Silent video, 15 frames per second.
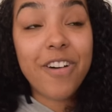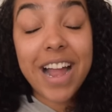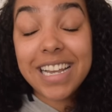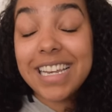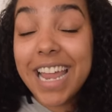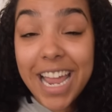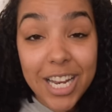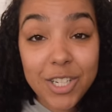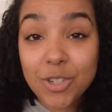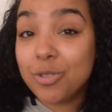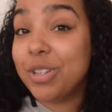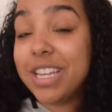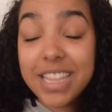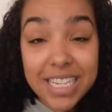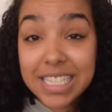
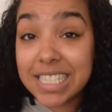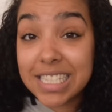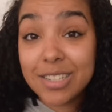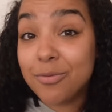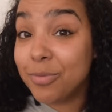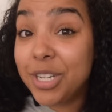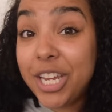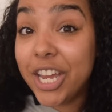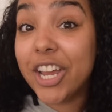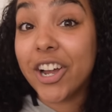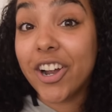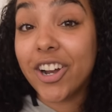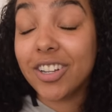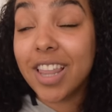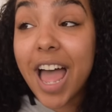financially this year.